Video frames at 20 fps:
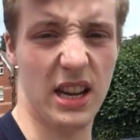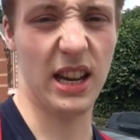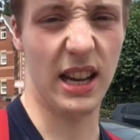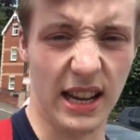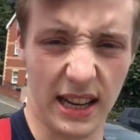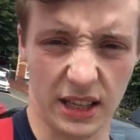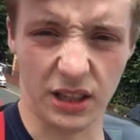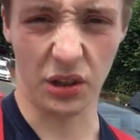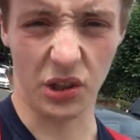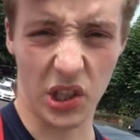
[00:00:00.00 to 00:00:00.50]

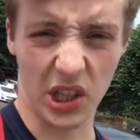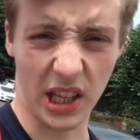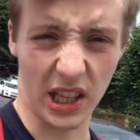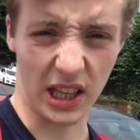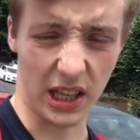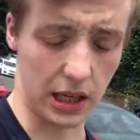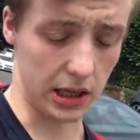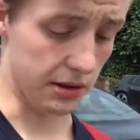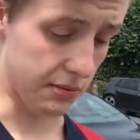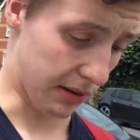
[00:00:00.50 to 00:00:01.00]
and gets those
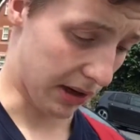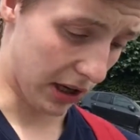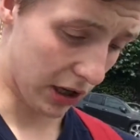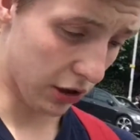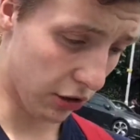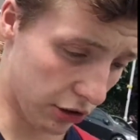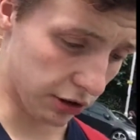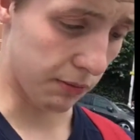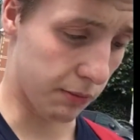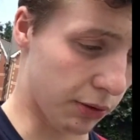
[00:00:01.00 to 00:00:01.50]
things, he can make
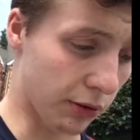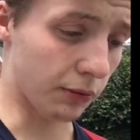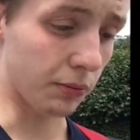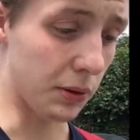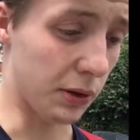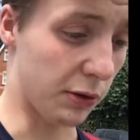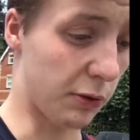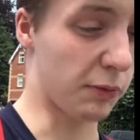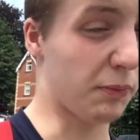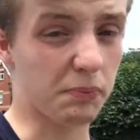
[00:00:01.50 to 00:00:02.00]
huge
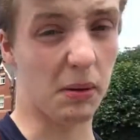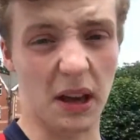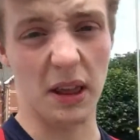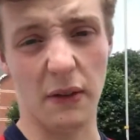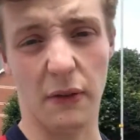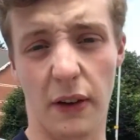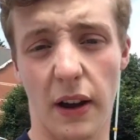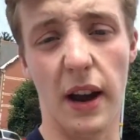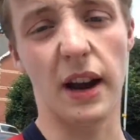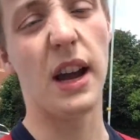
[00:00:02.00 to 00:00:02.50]
improvements by
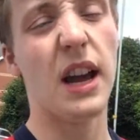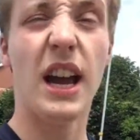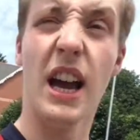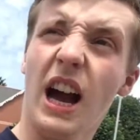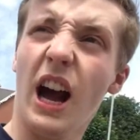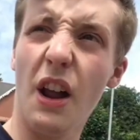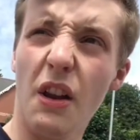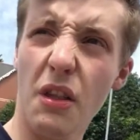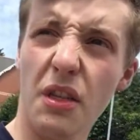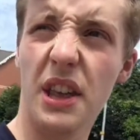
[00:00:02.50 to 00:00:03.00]
the fight.
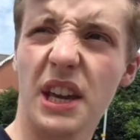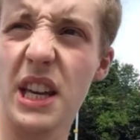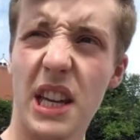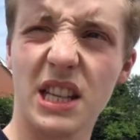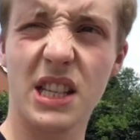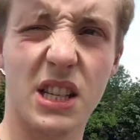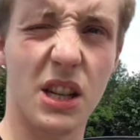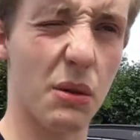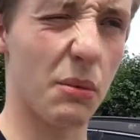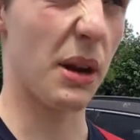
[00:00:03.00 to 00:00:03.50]
I don't think
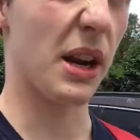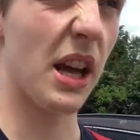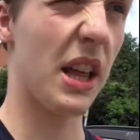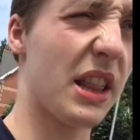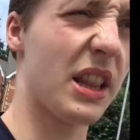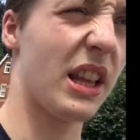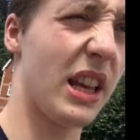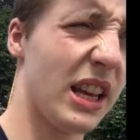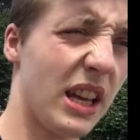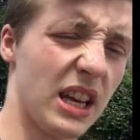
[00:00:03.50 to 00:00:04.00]
he's gonna win. I
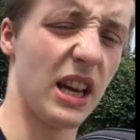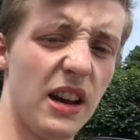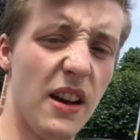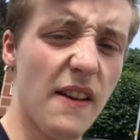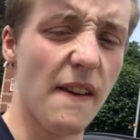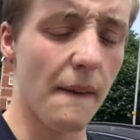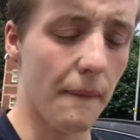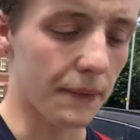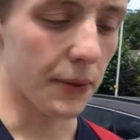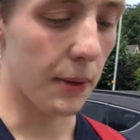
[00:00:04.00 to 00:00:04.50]
think
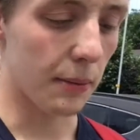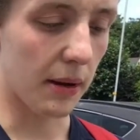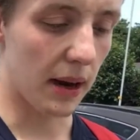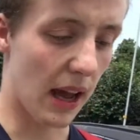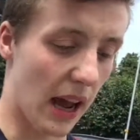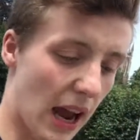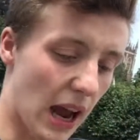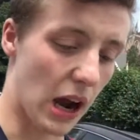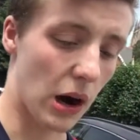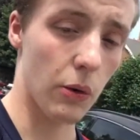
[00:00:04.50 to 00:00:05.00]
no
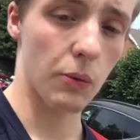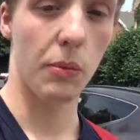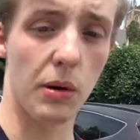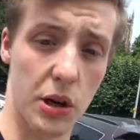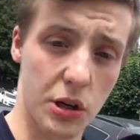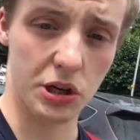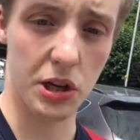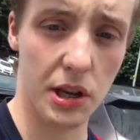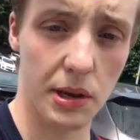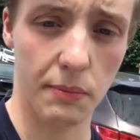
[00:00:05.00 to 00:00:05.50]
matter how
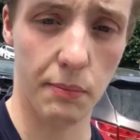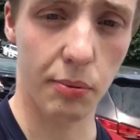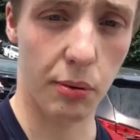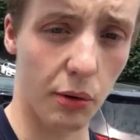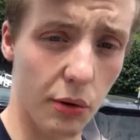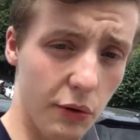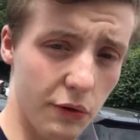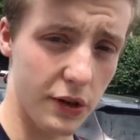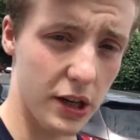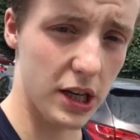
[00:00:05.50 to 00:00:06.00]
much he
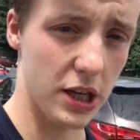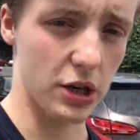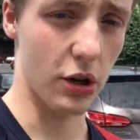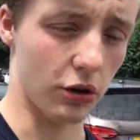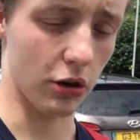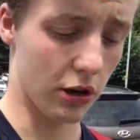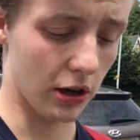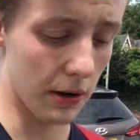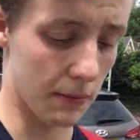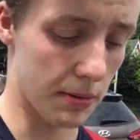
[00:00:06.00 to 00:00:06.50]
improves, he's
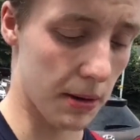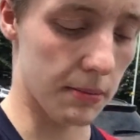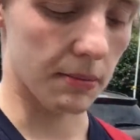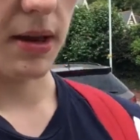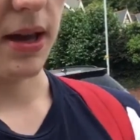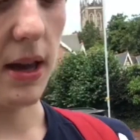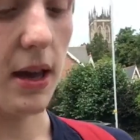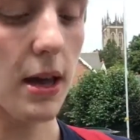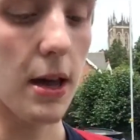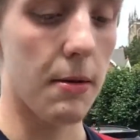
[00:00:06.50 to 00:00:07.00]
not gonna beat
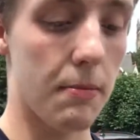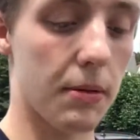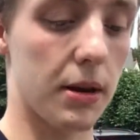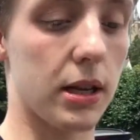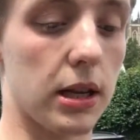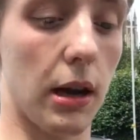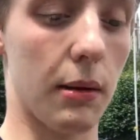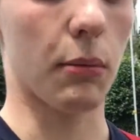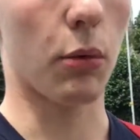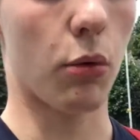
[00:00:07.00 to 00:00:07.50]
me
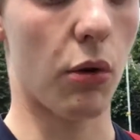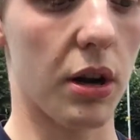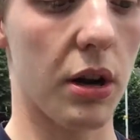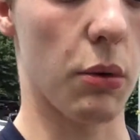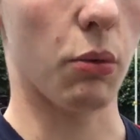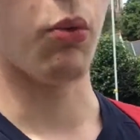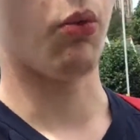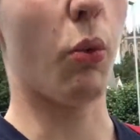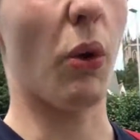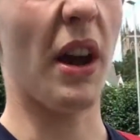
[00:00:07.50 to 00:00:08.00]
because I'm
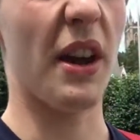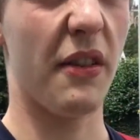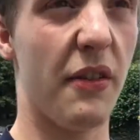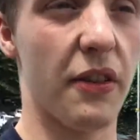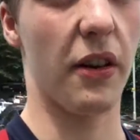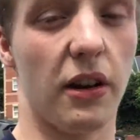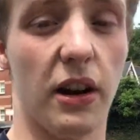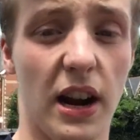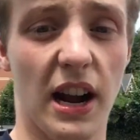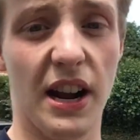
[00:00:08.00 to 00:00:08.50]
already way
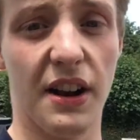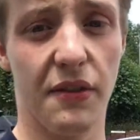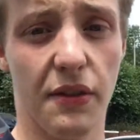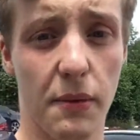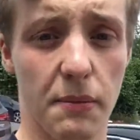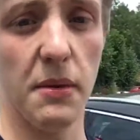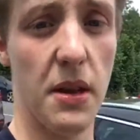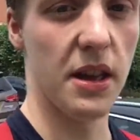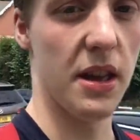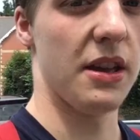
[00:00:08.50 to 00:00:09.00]
far ahead of
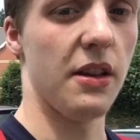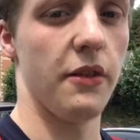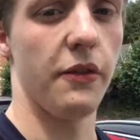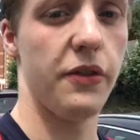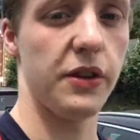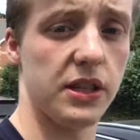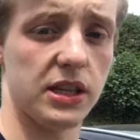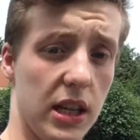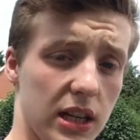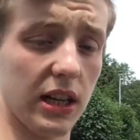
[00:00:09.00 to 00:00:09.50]
him
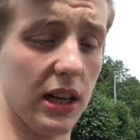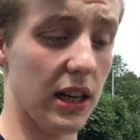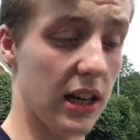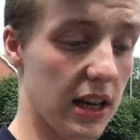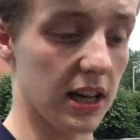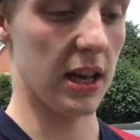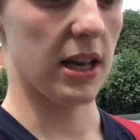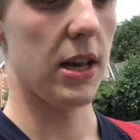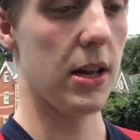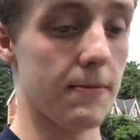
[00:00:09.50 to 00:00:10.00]

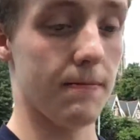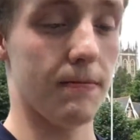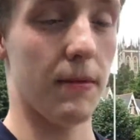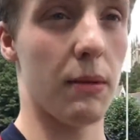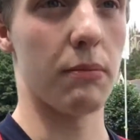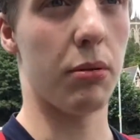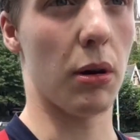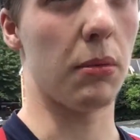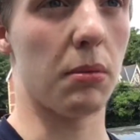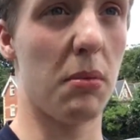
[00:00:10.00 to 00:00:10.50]
physically
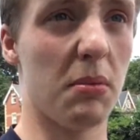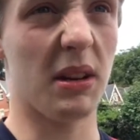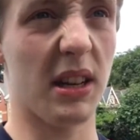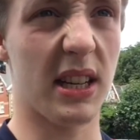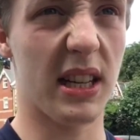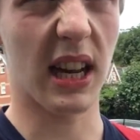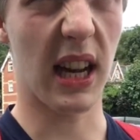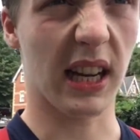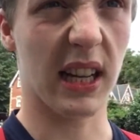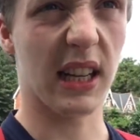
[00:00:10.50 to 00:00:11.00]
and probably
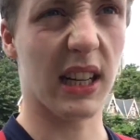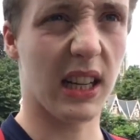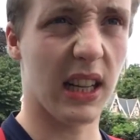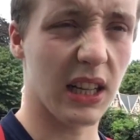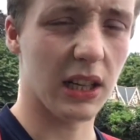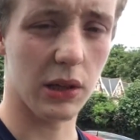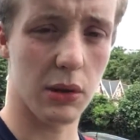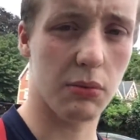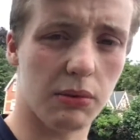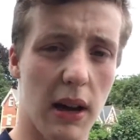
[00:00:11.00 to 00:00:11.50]

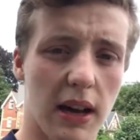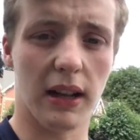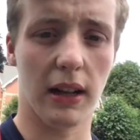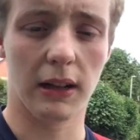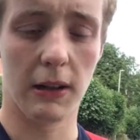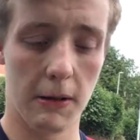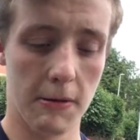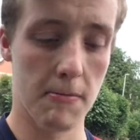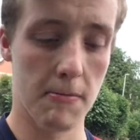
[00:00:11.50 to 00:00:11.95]
technically as well.